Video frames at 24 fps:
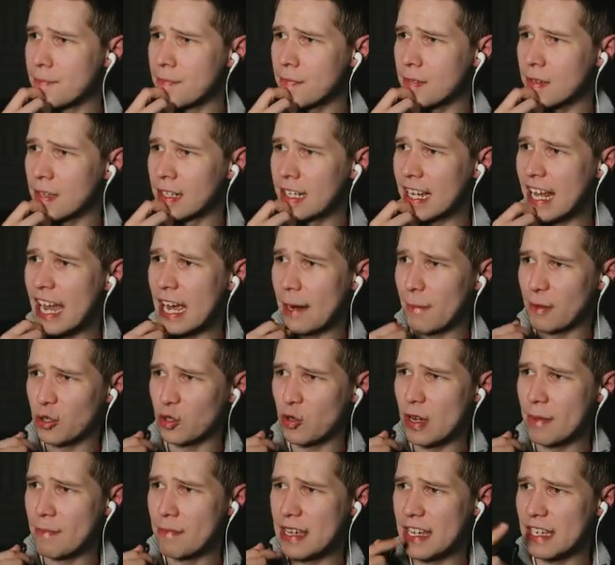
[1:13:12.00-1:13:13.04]
lag
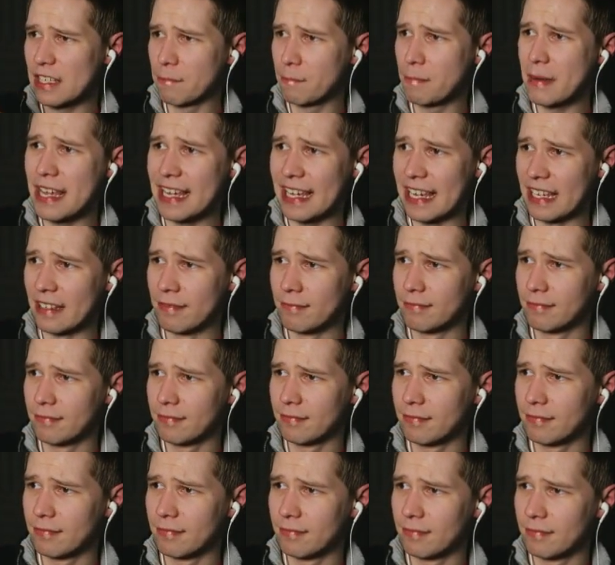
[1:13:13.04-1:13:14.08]
between me speaking?
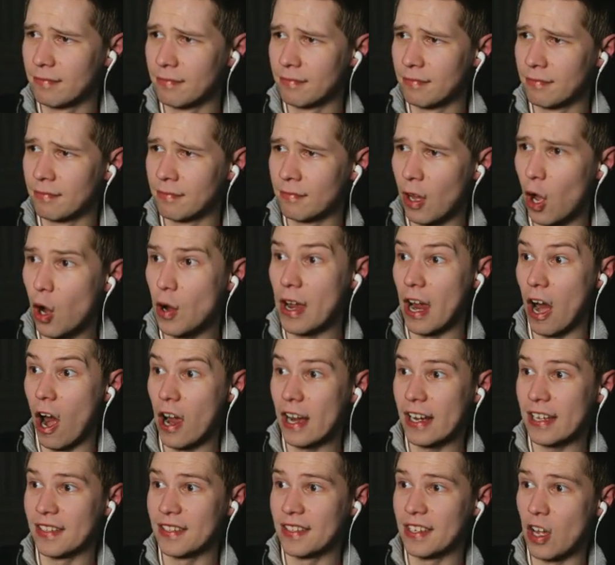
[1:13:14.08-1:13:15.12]
Oh yeah, I
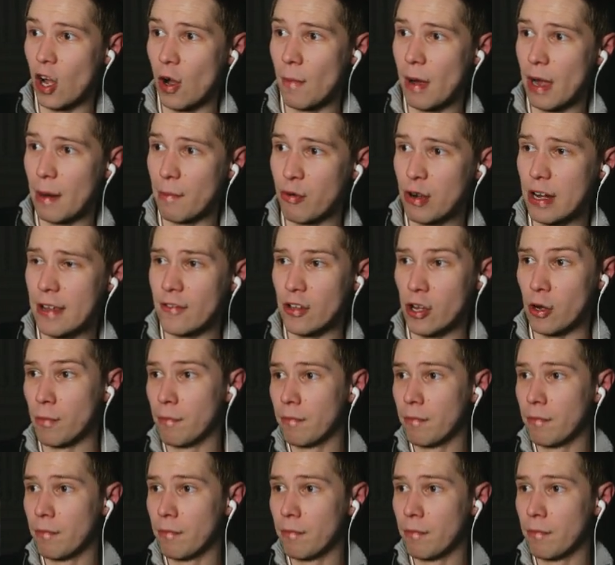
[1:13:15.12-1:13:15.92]
can see it on my preview.